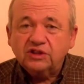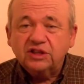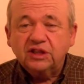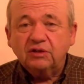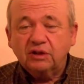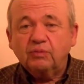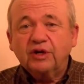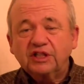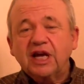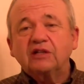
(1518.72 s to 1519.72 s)
and the
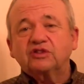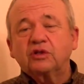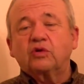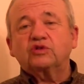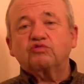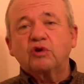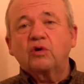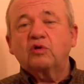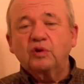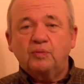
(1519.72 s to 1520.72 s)
British House of Lords
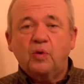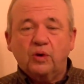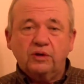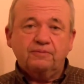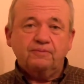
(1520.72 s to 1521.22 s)
wrote a report